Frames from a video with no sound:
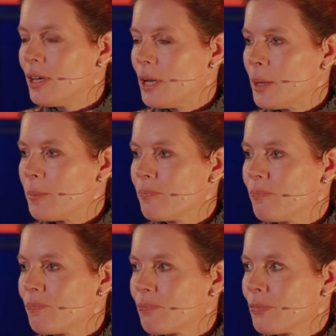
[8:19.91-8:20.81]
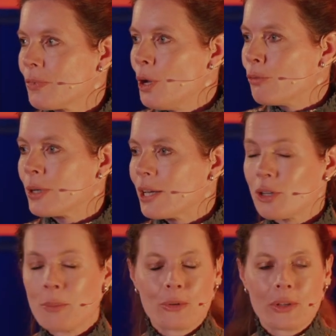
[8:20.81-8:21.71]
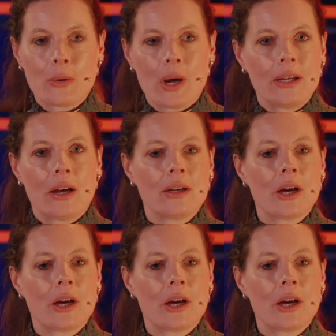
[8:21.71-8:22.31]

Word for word: Um, for example, now I,